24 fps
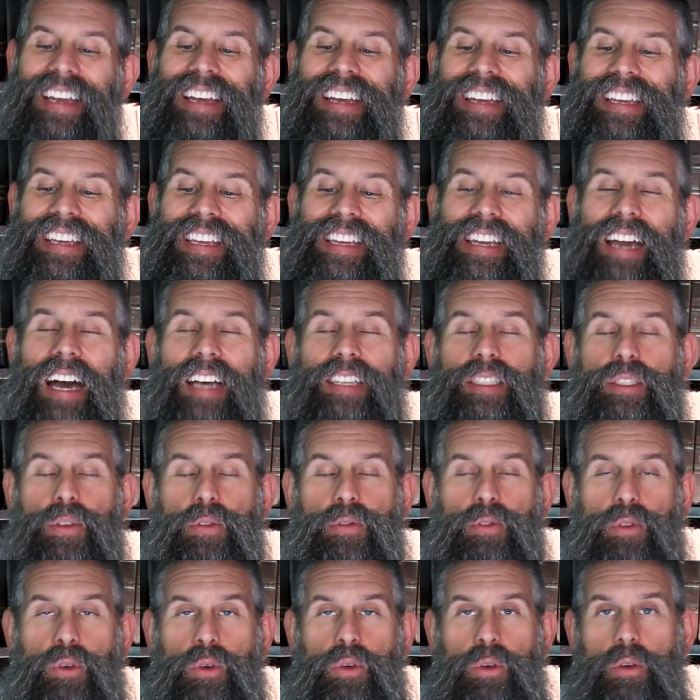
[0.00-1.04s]
ki
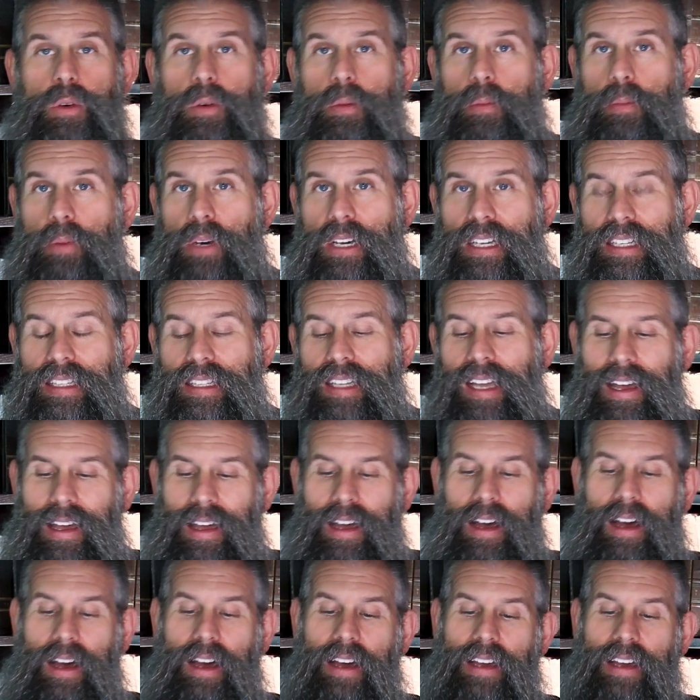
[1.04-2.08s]
azavu britecha."